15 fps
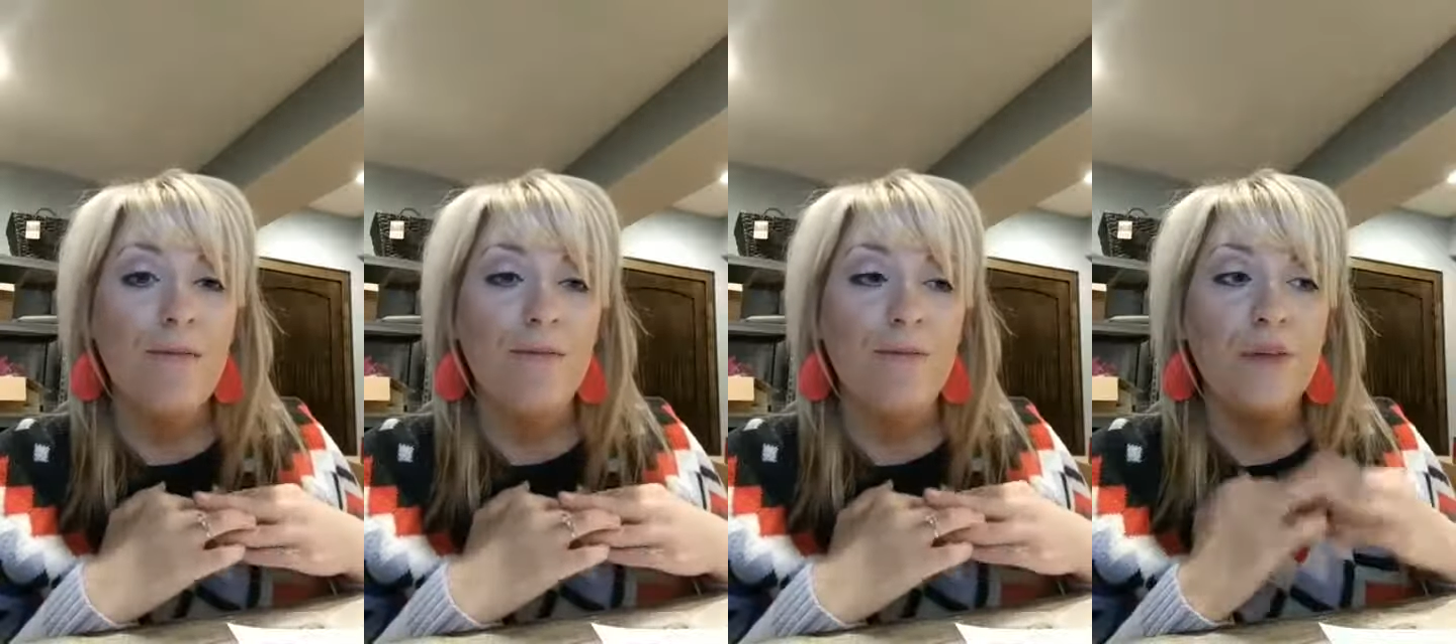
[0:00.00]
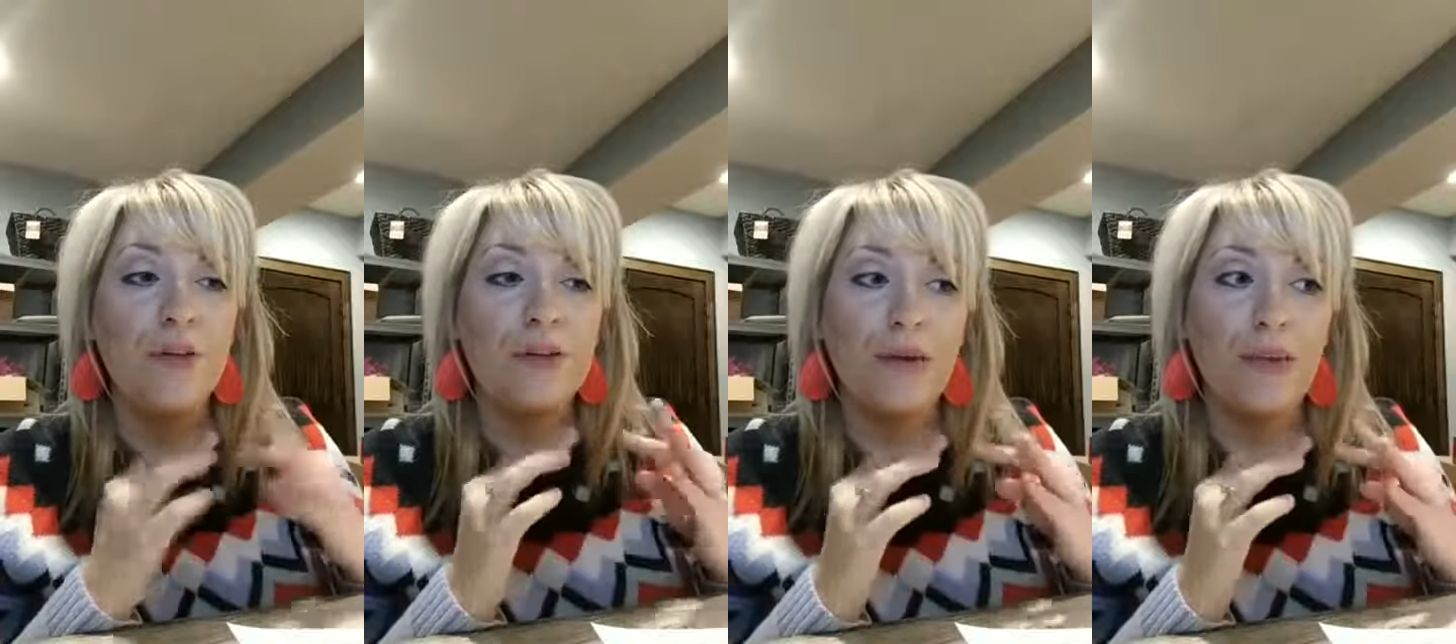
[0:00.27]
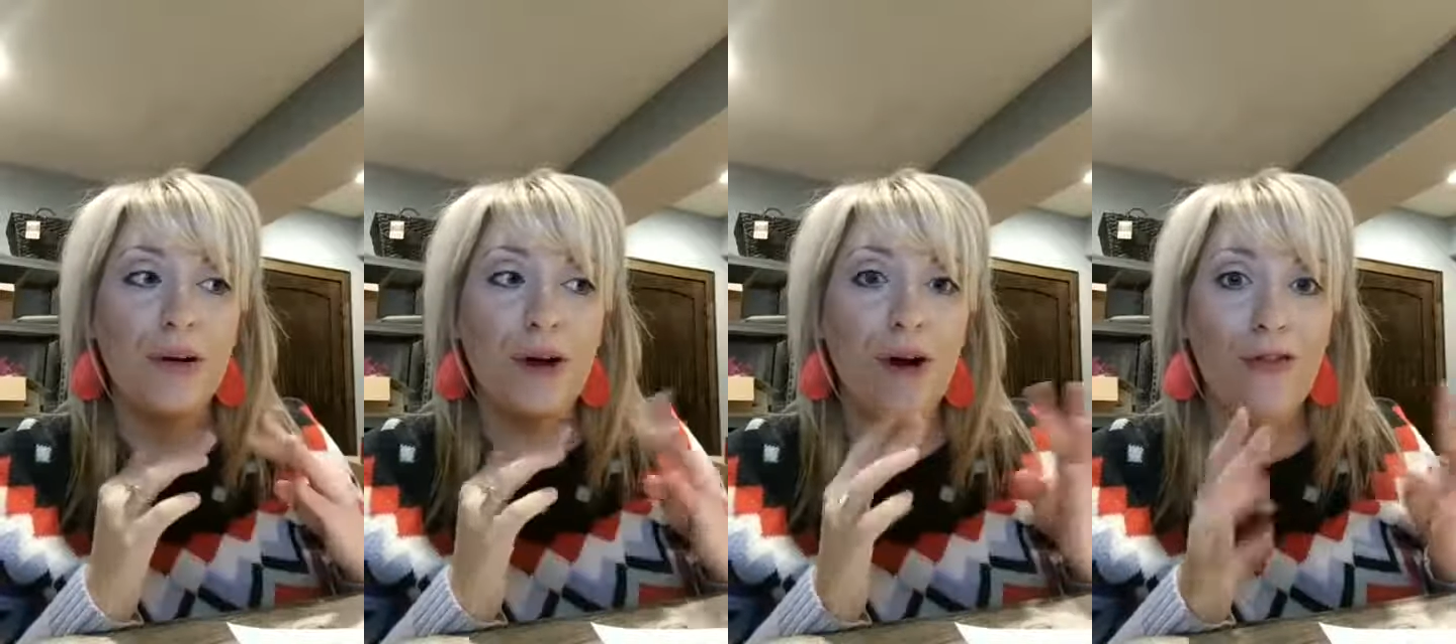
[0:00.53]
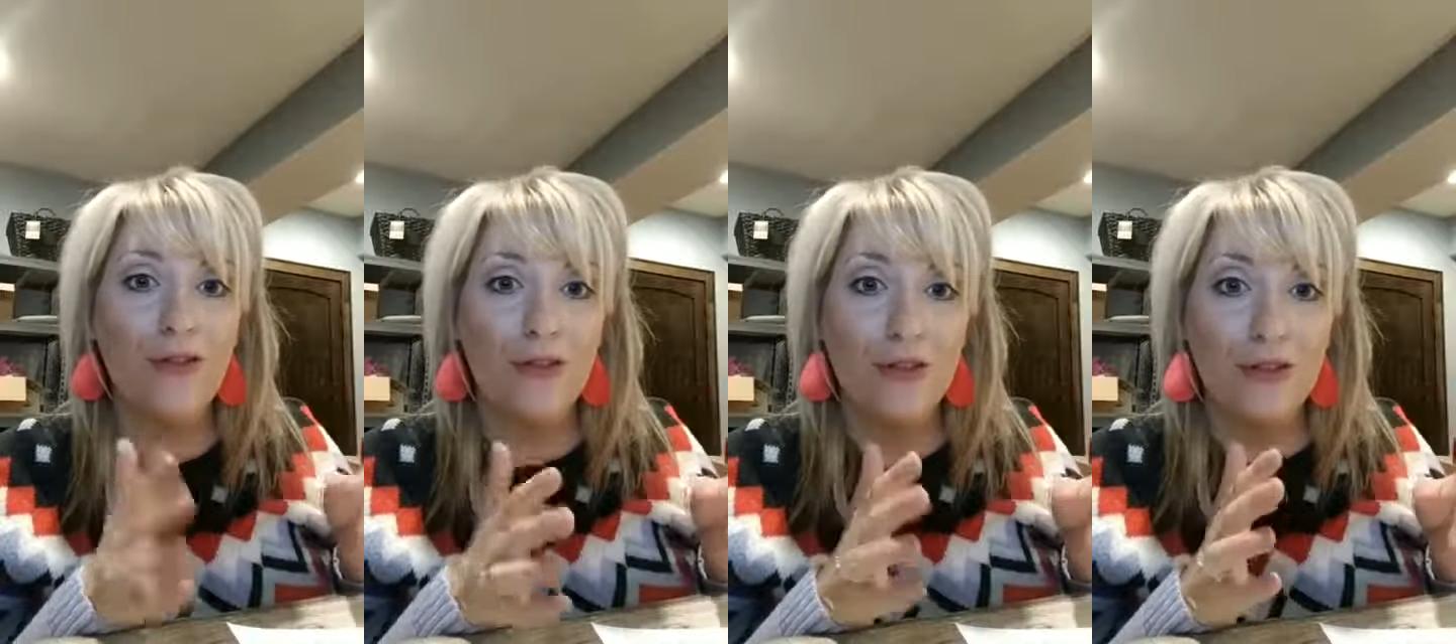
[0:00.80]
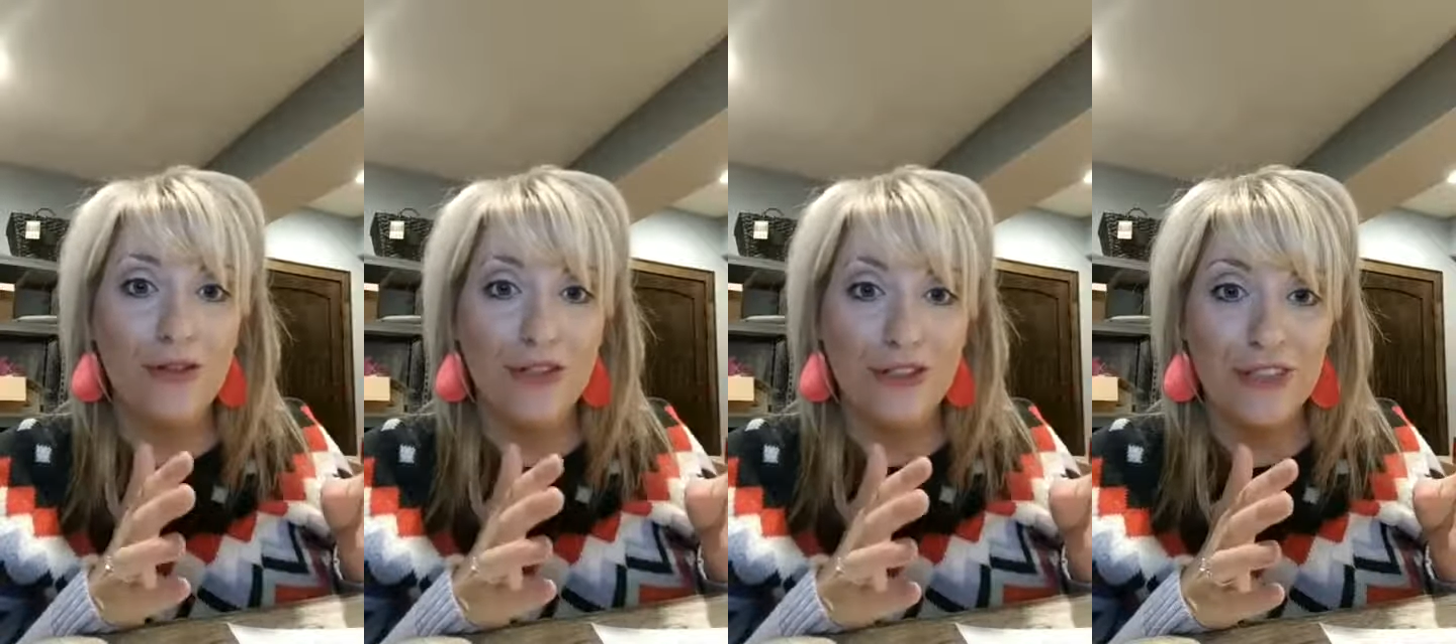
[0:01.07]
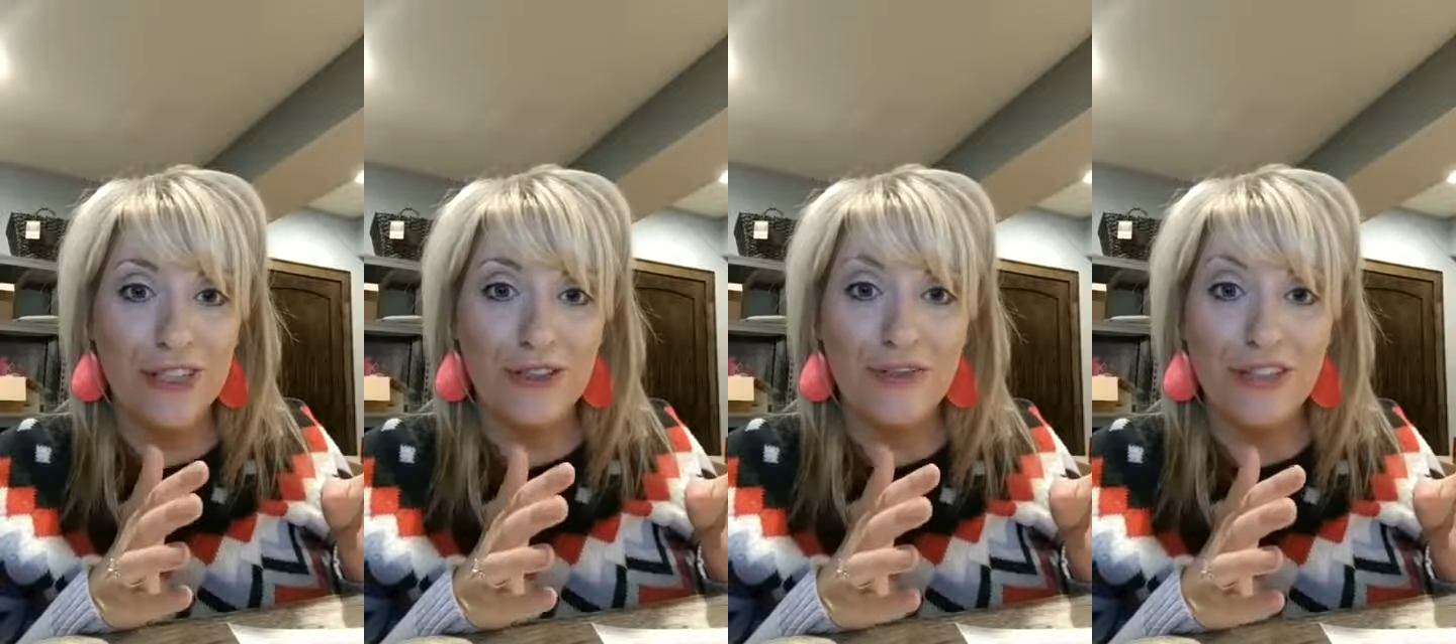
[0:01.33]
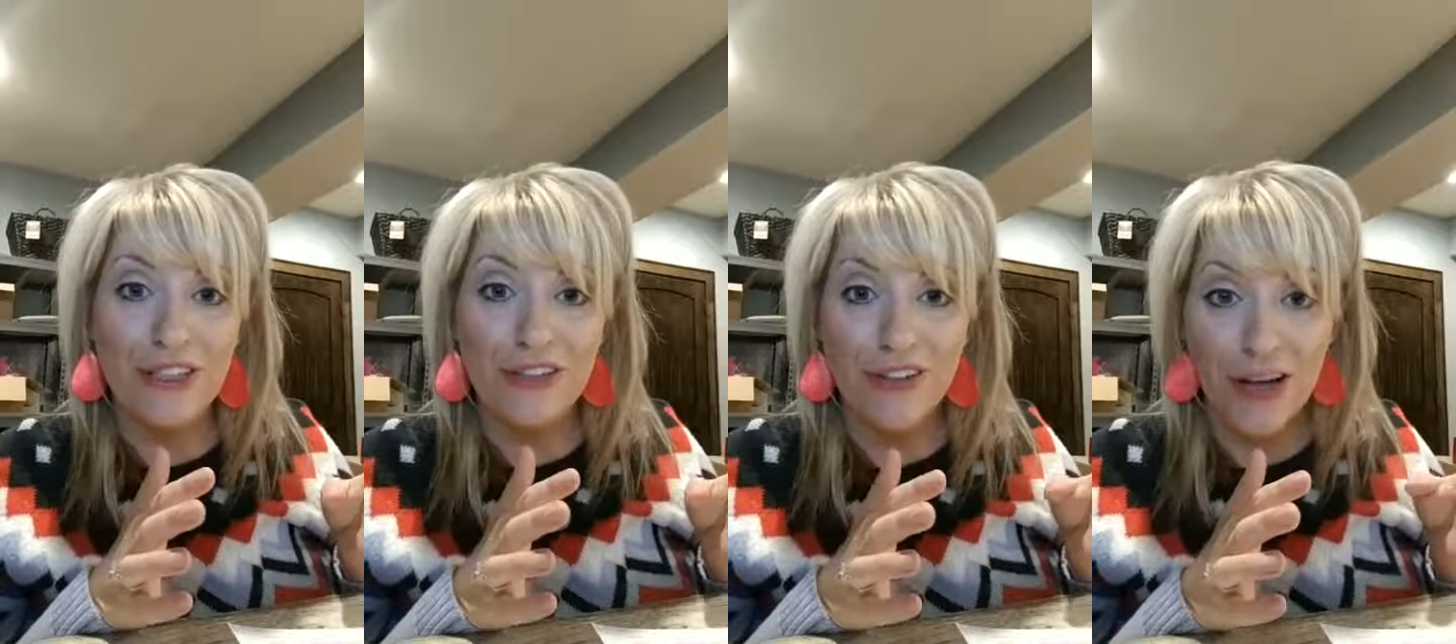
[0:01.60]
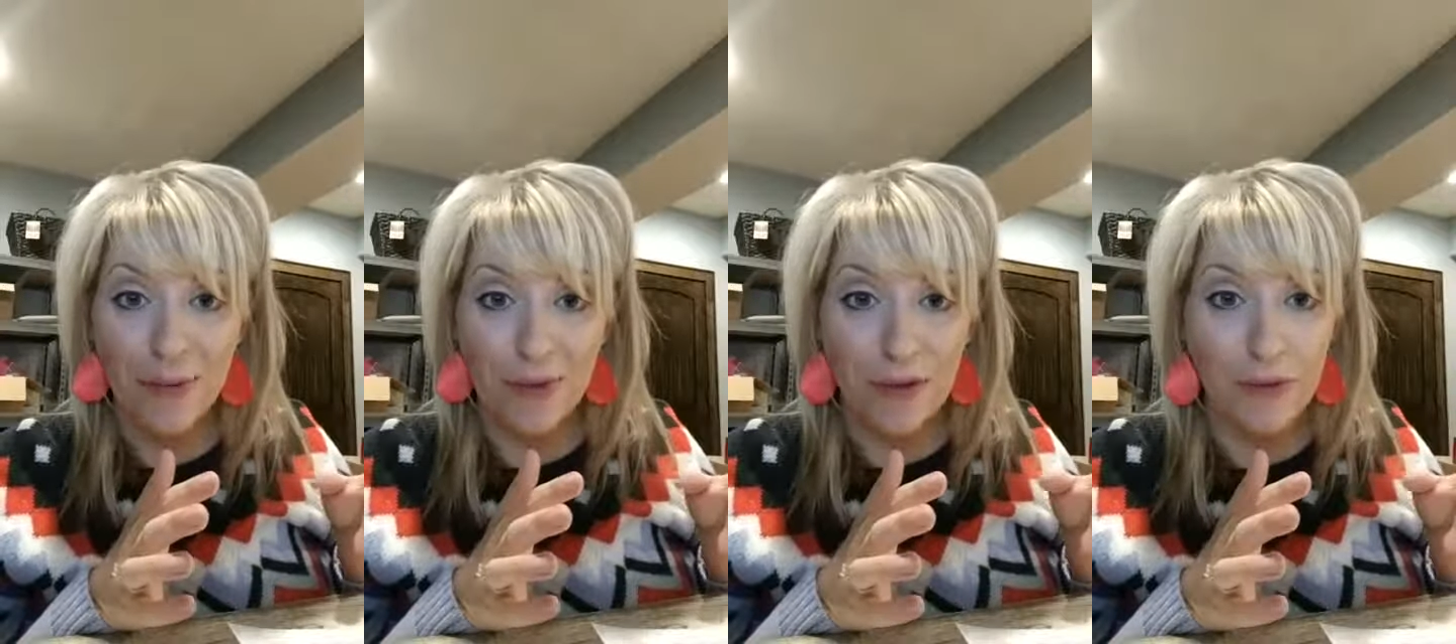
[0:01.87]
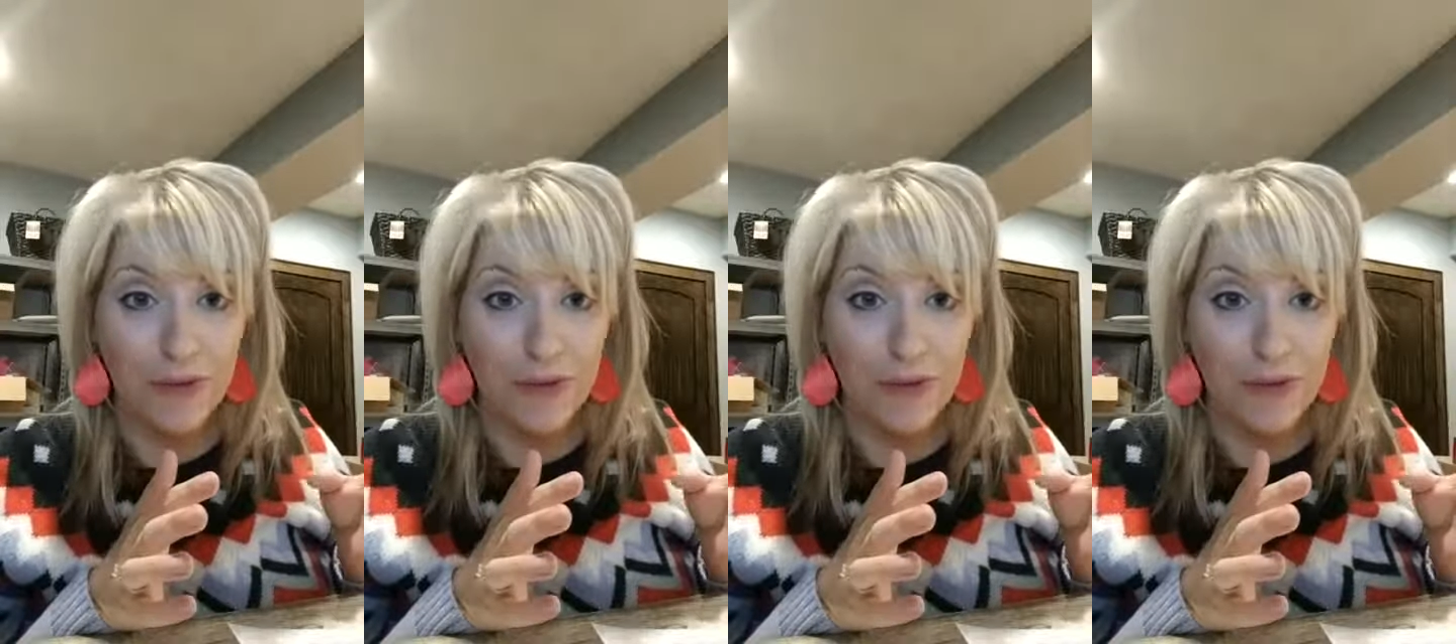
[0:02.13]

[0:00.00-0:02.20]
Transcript: You don't want to overload yourself and your family